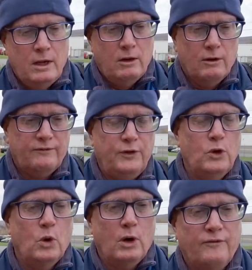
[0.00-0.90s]
or
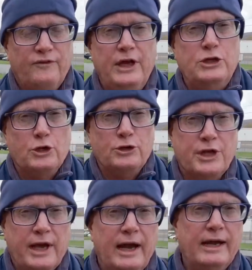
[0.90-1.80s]
fewer features
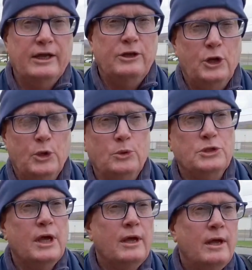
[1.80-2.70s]
that I can use.